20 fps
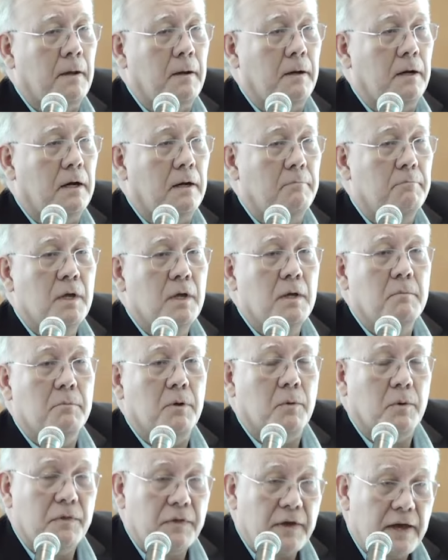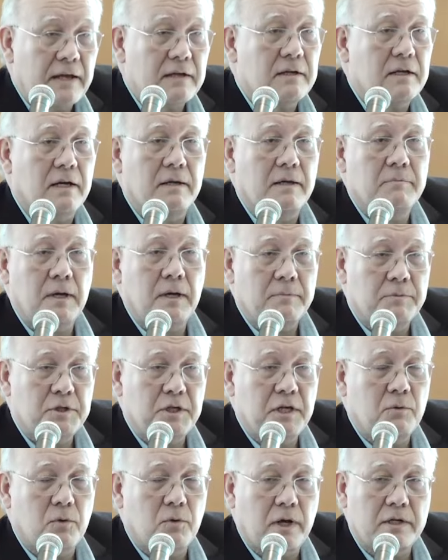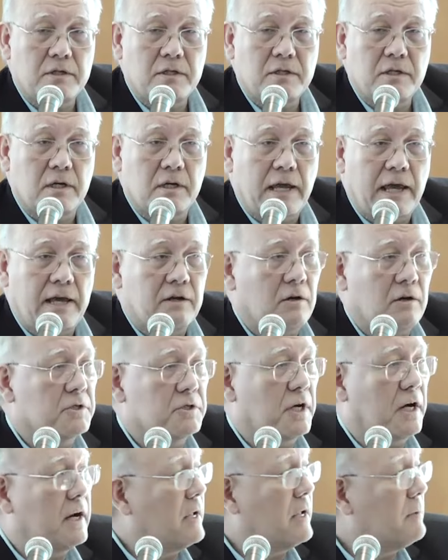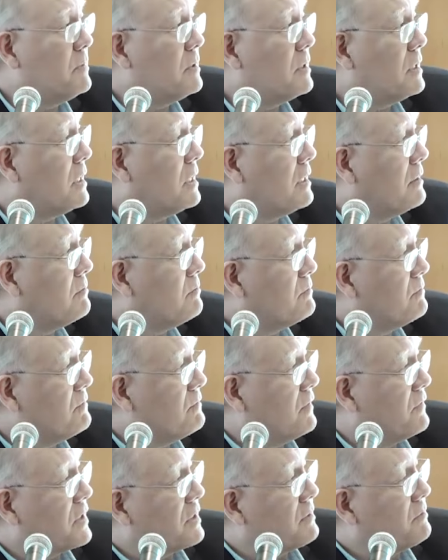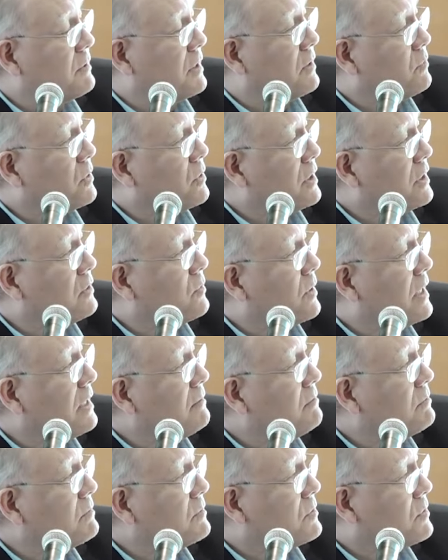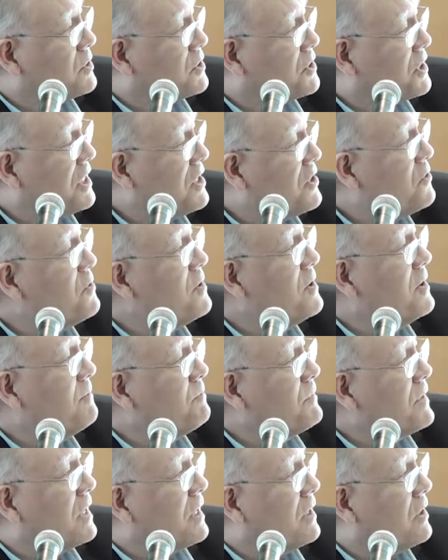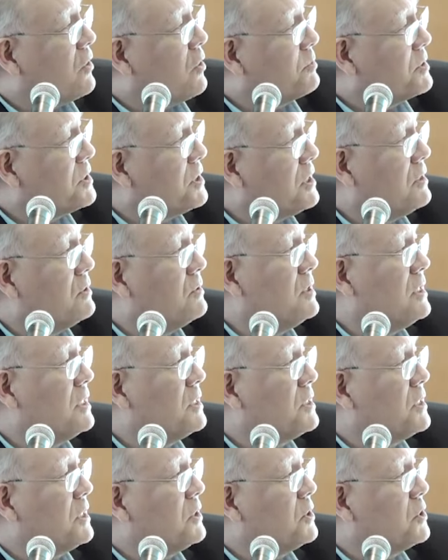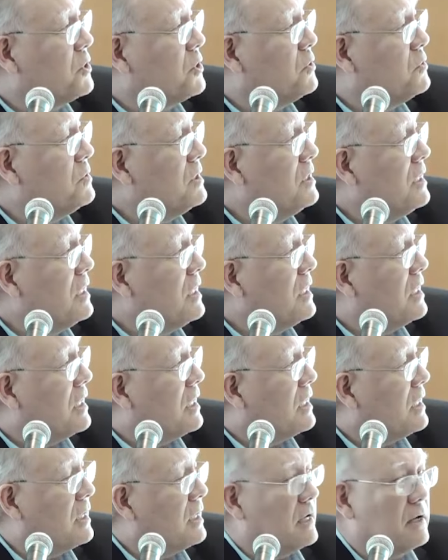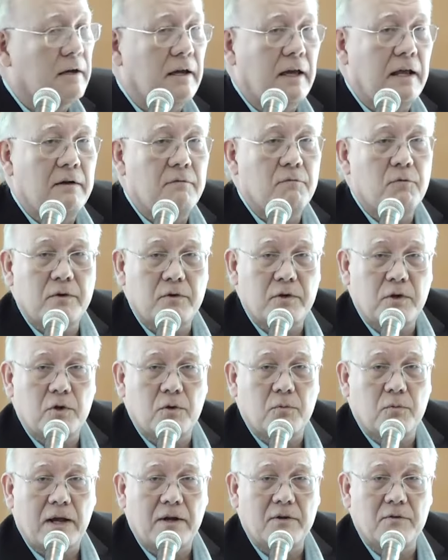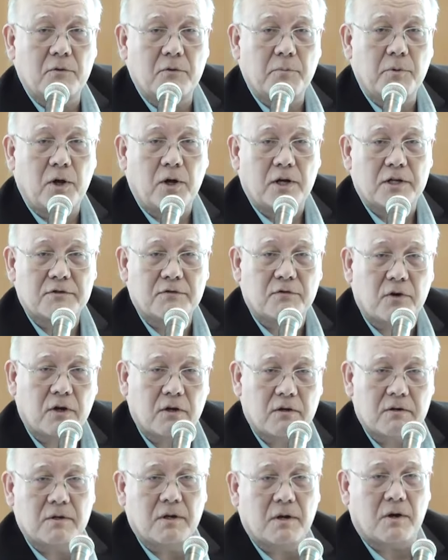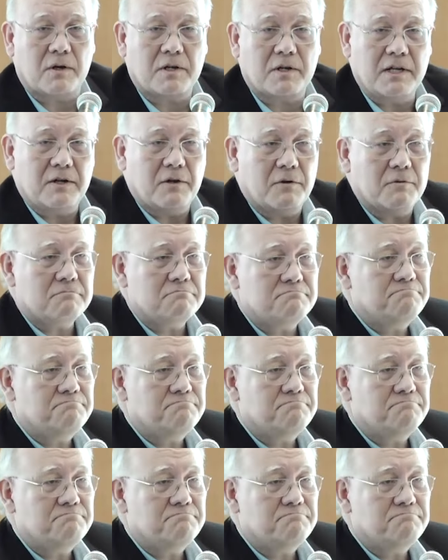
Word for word: Um, but with that, I'm, I'm seeing we're at, uh, at our time. Uh, Vivek, uh, really great to see you. Uh, hope to see you in DC soon. Uh, and we could a round of applause for our, our keynote.